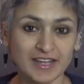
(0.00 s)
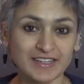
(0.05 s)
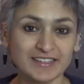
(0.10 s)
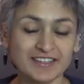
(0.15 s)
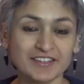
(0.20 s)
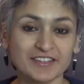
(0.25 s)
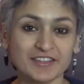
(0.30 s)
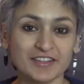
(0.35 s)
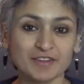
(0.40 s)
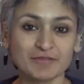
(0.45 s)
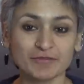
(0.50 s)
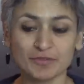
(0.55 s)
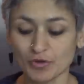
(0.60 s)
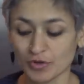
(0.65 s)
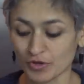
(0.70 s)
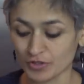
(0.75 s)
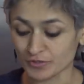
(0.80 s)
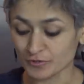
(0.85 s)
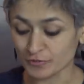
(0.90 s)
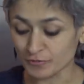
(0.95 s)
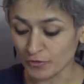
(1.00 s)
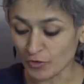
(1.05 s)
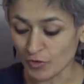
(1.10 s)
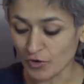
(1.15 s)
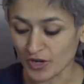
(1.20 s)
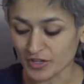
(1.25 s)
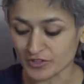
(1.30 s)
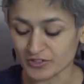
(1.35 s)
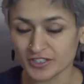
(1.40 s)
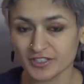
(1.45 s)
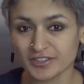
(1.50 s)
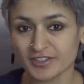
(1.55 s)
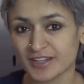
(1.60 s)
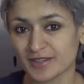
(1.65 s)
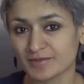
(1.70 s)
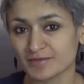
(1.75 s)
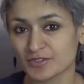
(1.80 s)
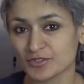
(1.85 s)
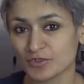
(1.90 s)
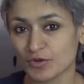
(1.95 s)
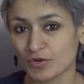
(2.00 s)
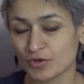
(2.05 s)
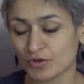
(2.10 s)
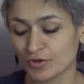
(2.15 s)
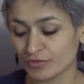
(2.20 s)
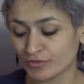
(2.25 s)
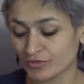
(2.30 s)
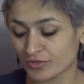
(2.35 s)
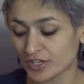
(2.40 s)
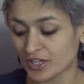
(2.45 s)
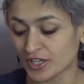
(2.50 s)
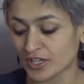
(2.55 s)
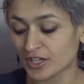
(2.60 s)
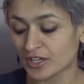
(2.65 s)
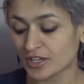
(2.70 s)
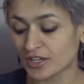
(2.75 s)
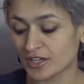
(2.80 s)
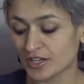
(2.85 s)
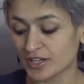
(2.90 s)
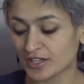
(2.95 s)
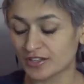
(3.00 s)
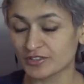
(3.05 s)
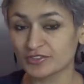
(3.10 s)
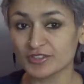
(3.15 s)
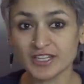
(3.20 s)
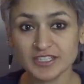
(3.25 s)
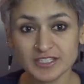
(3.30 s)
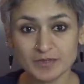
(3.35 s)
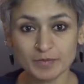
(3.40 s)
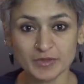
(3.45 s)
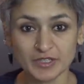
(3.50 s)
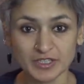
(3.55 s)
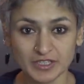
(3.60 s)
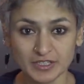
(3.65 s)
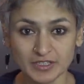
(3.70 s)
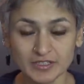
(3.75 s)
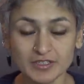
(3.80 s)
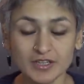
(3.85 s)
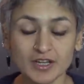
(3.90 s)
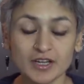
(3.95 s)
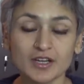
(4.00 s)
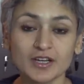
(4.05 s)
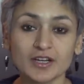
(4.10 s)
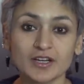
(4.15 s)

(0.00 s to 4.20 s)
and here I've got 400 grams of uh, ready paneer.